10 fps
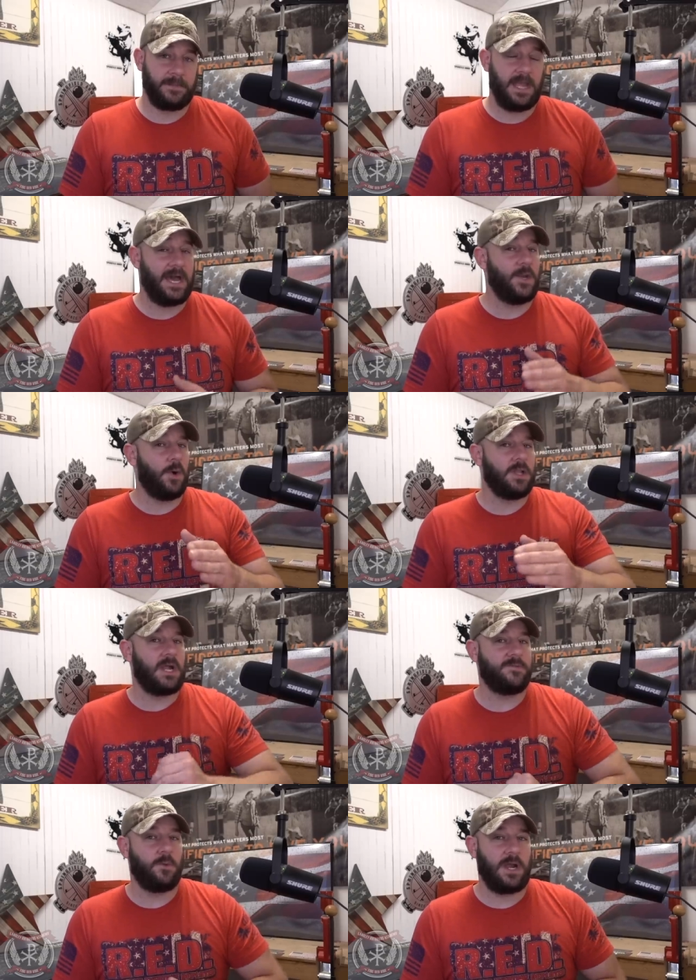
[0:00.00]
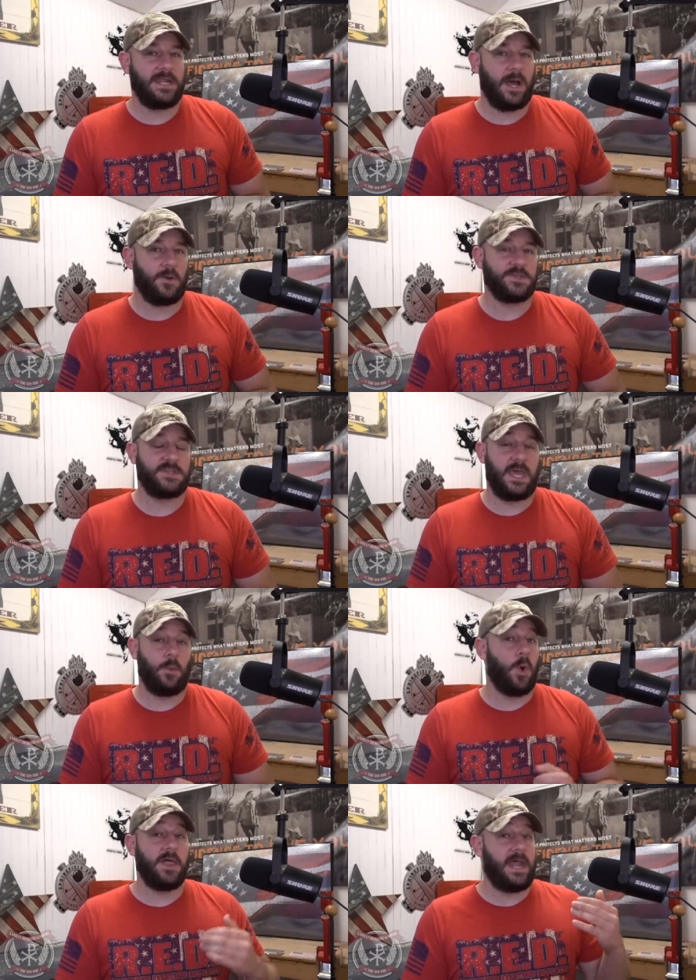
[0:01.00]
I know a lot of you right now are
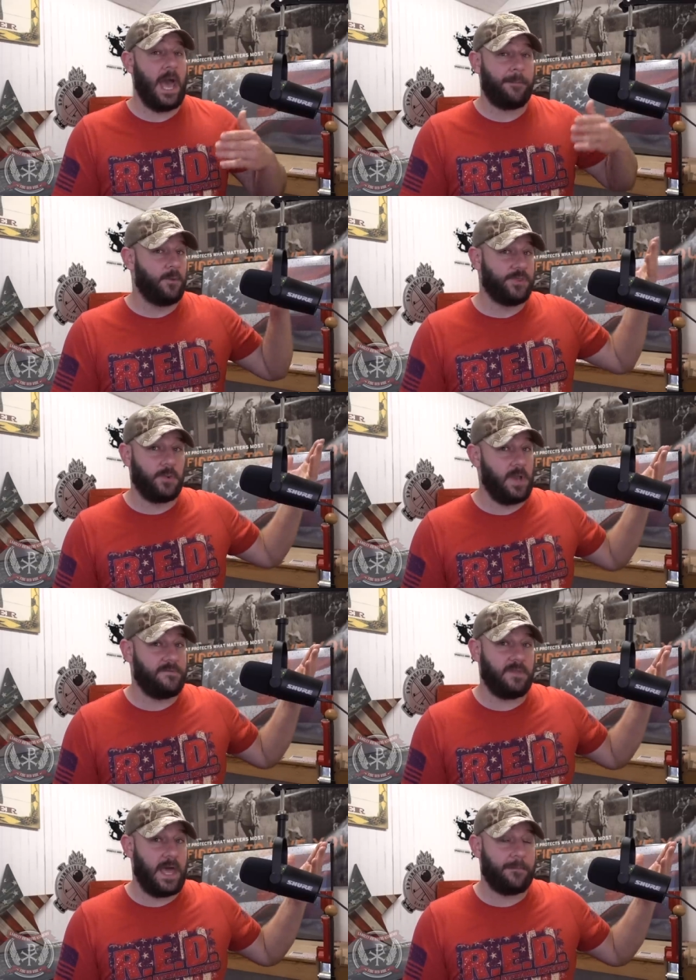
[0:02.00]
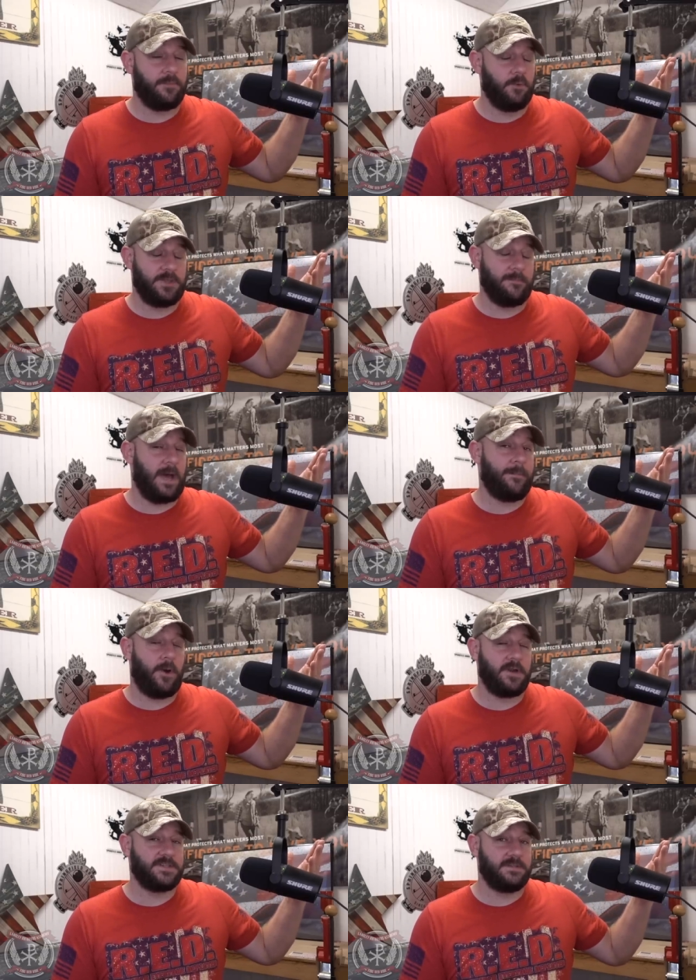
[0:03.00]
saying, well, it happened with the red flag, with the
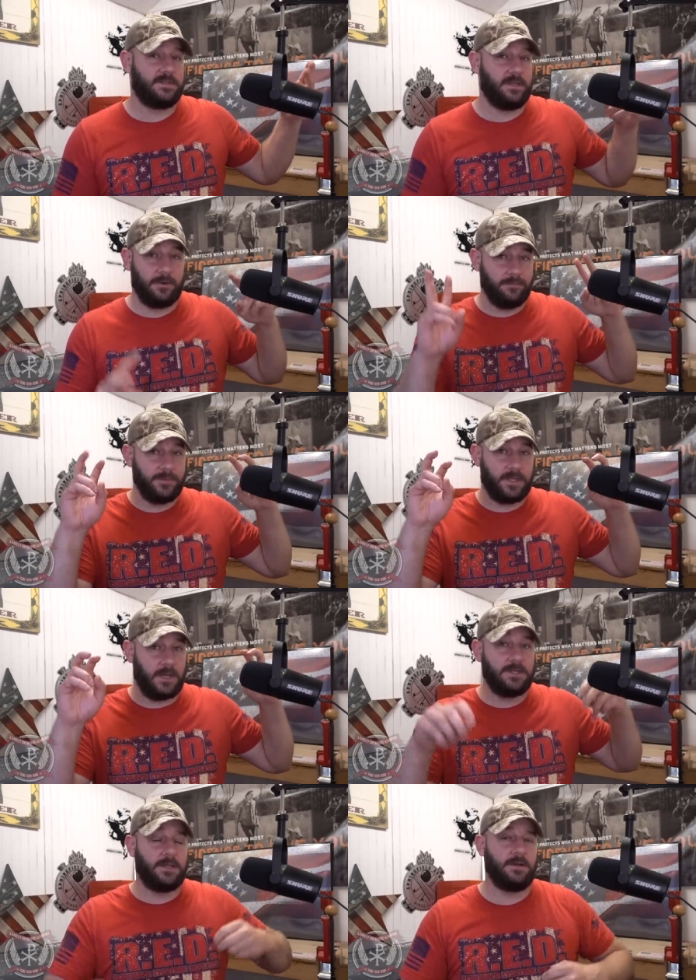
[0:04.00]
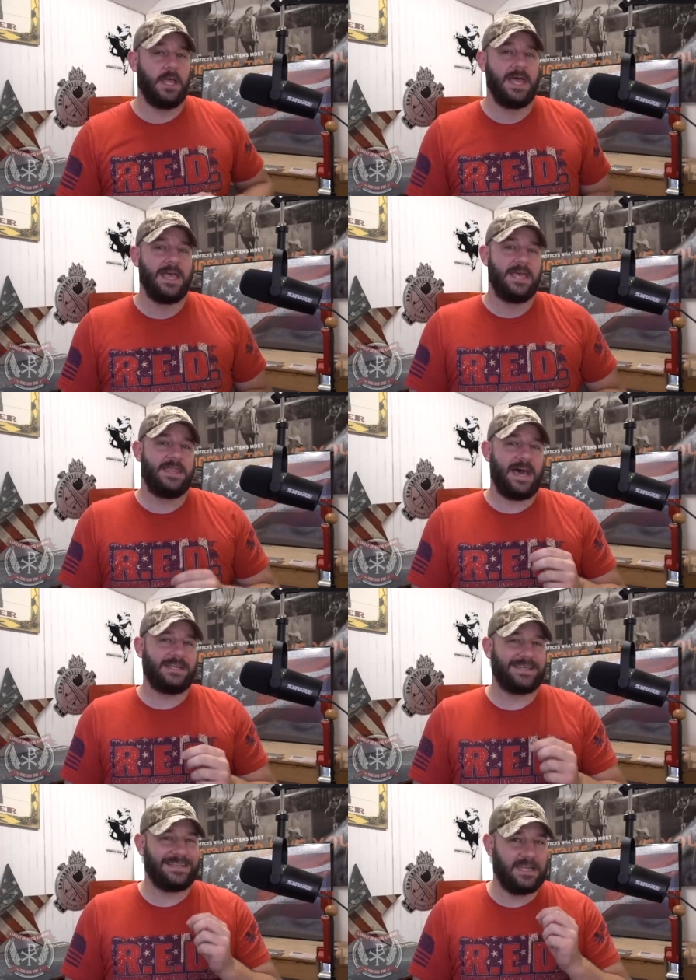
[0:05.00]
bipartisan deal, the gun deal. That
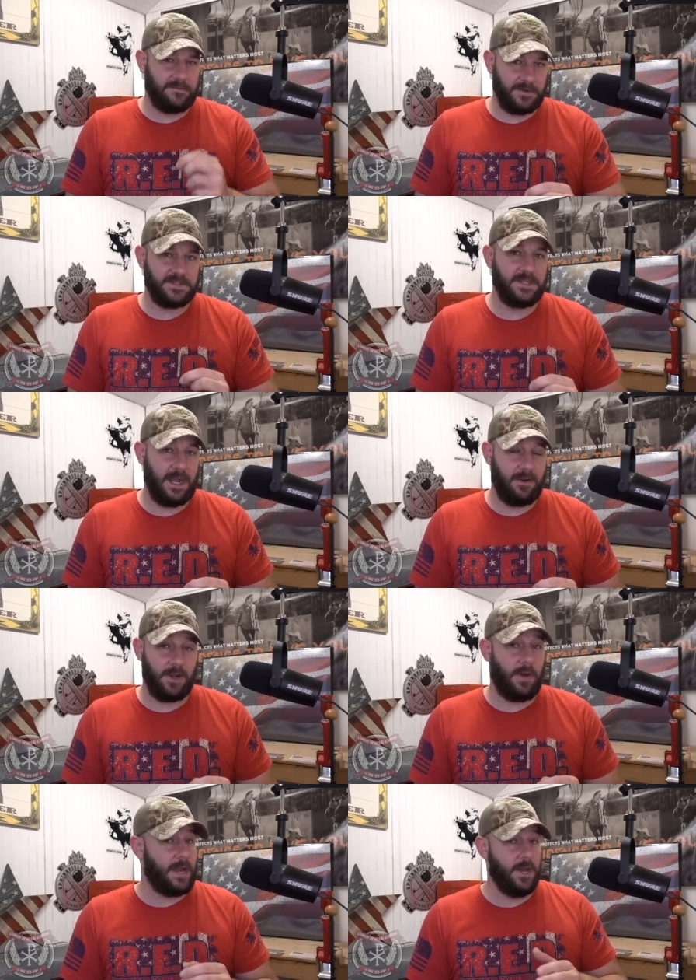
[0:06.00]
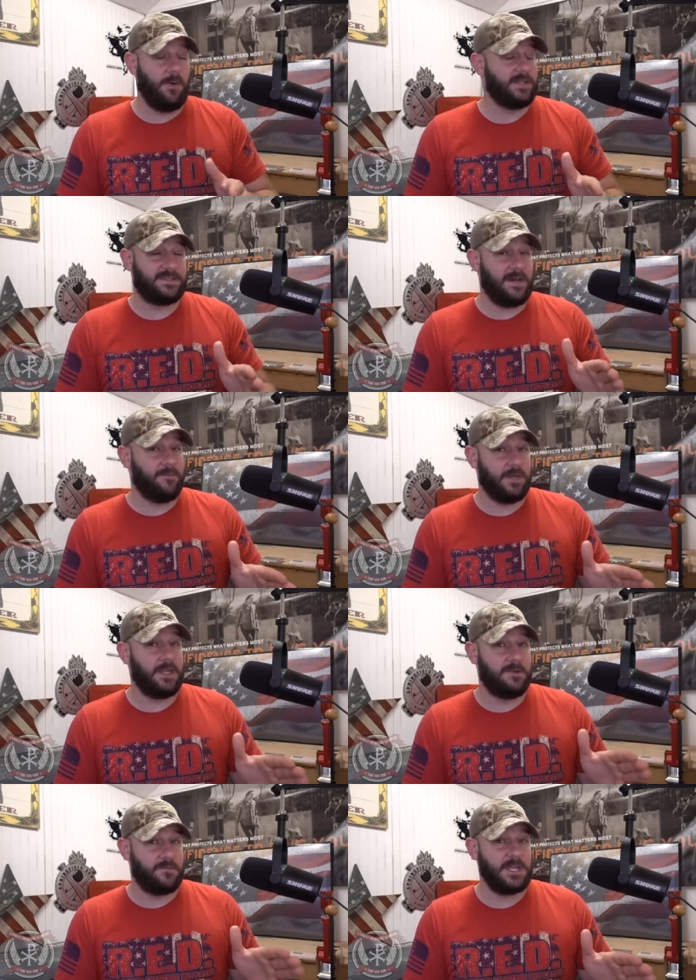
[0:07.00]
is a different scenario. I know it's definitely
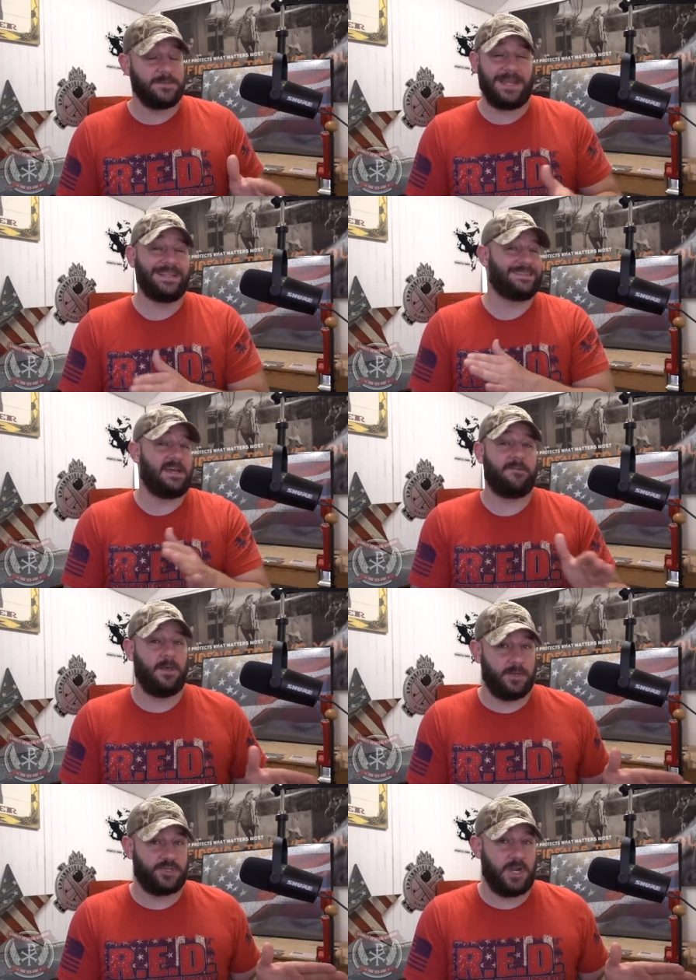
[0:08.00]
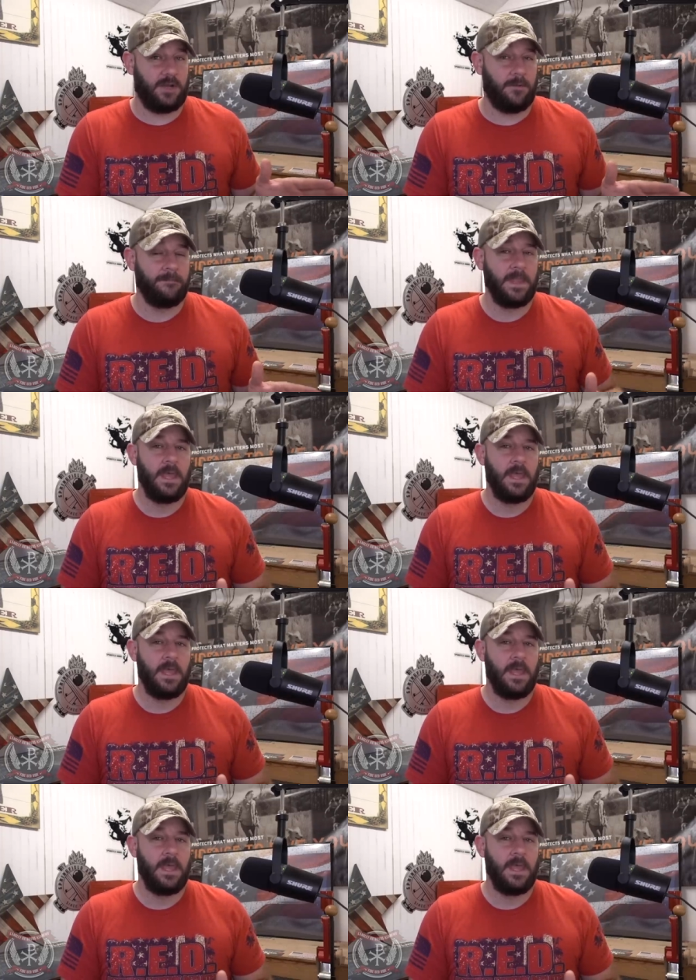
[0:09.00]
an infringement and it's definitely a betrayal,